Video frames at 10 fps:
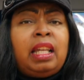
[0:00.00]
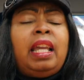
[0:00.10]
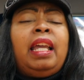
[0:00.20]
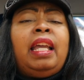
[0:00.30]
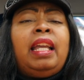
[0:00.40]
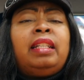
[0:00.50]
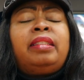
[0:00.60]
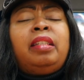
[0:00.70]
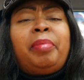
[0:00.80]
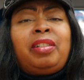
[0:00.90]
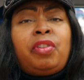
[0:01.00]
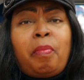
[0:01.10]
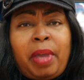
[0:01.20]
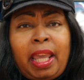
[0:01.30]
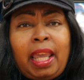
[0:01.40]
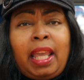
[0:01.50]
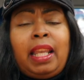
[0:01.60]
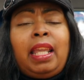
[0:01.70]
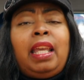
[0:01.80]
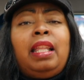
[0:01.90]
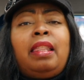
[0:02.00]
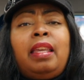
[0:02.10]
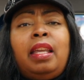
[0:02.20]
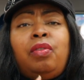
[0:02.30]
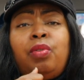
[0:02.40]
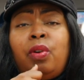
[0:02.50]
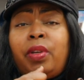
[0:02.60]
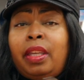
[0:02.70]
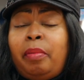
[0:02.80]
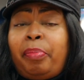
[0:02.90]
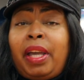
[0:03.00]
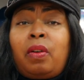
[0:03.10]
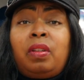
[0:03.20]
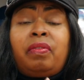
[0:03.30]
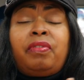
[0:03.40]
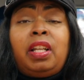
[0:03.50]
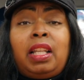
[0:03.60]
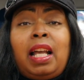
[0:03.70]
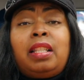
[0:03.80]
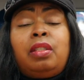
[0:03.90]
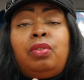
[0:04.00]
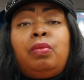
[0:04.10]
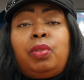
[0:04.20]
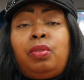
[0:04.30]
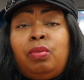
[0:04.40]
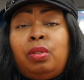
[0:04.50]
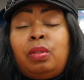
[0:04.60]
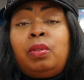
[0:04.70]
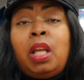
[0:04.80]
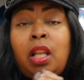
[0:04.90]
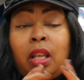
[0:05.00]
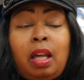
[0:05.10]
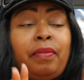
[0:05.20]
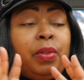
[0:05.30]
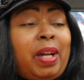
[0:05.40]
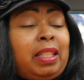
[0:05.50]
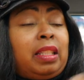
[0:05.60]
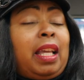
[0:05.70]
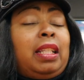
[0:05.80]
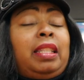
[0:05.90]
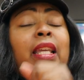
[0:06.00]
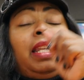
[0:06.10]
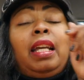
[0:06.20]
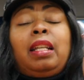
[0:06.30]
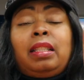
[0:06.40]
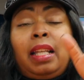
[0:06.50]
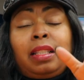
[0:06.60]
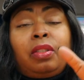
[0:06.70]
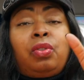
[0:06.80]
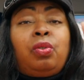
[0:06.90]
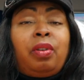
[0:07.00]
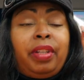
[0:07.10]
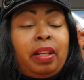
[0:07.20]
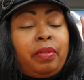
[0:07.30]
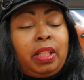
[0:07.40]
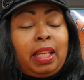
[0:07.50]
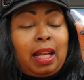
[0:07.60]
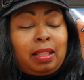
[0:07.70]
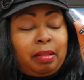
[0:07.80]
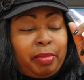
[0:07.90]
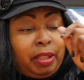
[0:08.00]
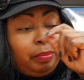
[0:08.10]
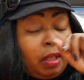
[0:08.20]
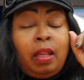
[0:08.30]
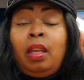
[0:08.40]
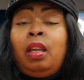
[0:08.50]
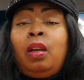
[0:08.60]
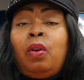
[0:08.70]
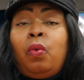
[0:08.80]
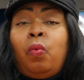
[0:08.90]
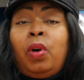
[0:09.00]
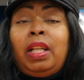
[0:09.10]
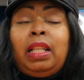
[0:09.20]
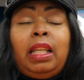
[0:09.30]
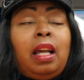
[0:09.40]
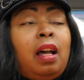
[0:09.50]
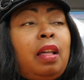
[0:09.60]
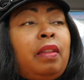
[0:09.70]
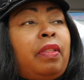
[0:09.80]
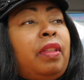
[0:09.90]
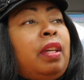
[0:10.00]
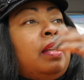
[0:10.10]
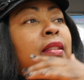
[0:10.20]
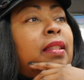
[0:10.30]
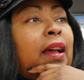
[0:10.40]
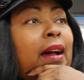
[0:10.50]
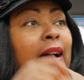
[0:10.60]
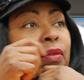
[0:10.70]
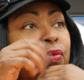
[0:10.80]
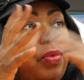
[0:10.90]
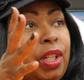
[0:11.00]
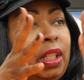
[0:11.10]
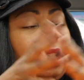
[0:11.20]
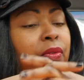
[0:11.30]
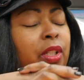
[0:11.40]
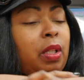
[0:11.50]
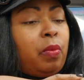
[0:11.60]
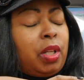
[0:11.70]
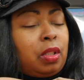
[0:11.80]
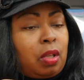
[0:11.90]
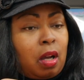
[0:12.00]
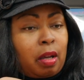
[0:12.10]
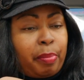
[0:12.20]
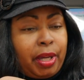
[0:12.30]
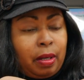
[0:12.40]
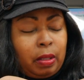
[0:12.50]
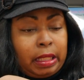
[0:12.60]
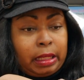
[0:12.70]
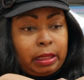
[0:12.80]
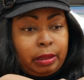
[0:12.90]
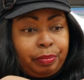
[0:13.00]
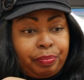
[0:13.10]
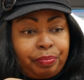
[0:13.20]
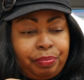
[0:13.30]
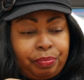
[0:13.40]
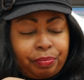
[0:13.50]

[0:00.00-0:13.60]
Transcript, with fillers: and, and see about your man. And then, you know, get back on the front lines and do what you do. Love you. I just had to say that because that's a story that really got to me. One of the other things that I really, really want to talk about. Um,